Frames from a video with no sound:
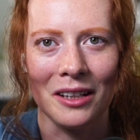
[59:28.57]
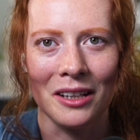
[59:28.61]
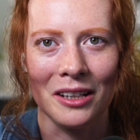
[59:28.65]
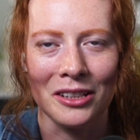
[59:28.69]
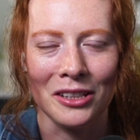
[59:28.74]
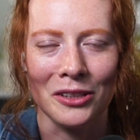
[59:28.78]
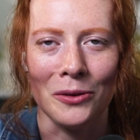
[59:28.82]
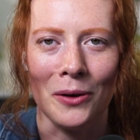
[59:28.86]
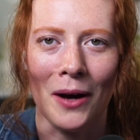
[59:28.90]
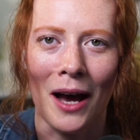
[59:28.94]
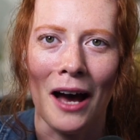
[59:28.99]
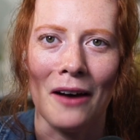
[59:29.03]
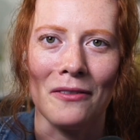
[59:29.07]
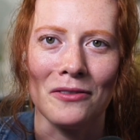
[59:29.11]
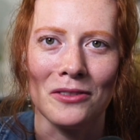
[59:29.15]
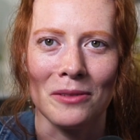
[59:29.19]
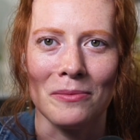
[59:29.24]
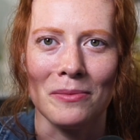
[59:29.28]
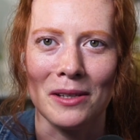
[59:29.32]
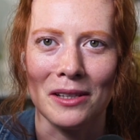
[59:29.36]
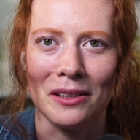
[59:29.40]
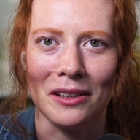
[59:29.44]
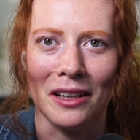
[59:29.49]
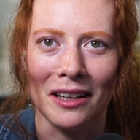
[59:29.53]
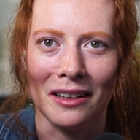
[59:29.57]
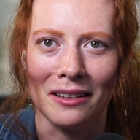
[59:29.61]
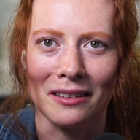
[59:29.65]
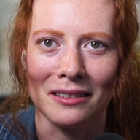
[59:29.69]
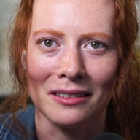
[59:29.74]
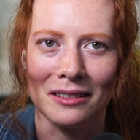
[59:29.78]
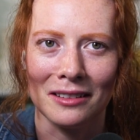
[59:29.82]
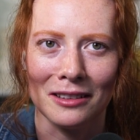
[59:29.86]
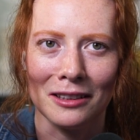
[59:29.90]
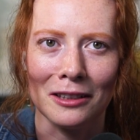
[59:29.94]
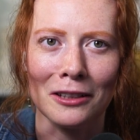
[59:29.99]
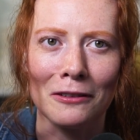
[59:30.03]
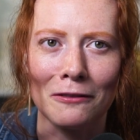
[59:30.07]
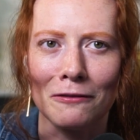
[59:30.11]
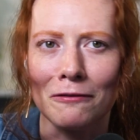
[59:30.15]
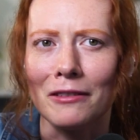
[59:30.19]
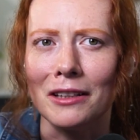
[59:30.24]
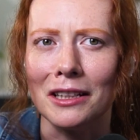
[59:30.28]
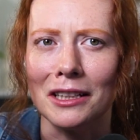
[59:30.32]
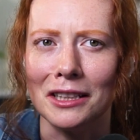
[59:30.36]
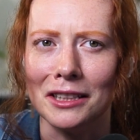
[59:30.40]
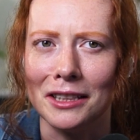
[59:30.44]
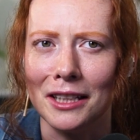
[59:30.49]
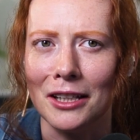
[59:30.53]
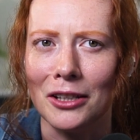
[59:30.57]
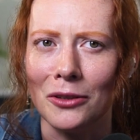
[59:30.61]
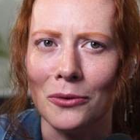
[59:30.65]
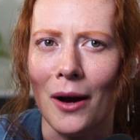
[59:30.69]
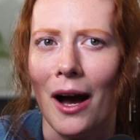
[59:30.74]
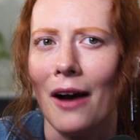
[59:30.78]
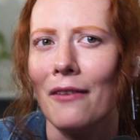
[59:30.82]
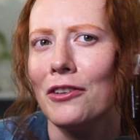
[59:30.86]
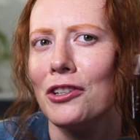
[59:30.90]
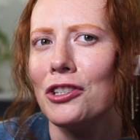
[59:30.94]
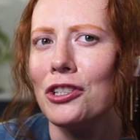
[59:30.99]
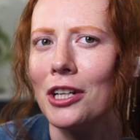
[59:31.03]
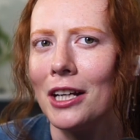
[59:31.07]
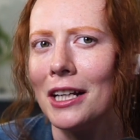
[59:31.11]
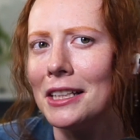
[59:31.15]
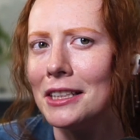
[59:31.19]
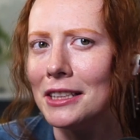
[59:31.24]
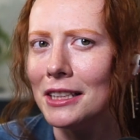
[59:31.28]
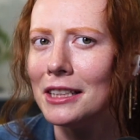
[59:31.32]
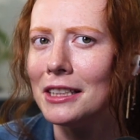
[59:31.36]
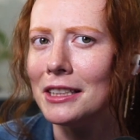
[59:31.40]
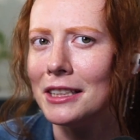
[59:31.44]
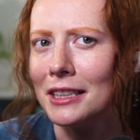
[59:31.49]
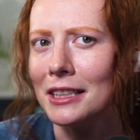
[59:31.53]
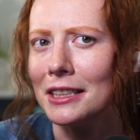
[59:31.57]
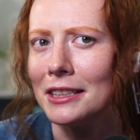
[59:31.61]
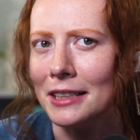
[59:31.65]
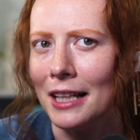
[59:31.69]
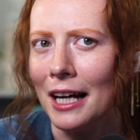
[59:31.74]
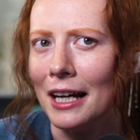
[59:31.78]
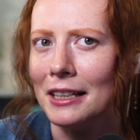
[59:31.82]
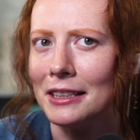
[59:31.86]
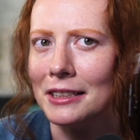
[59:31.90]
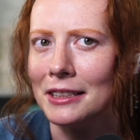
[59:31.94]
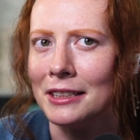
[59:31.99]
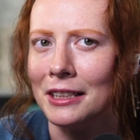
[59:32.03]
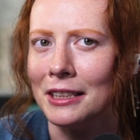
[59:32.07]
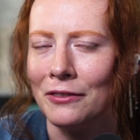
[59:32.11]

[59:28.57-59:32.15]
you have to be like convinced that you have a chance at success,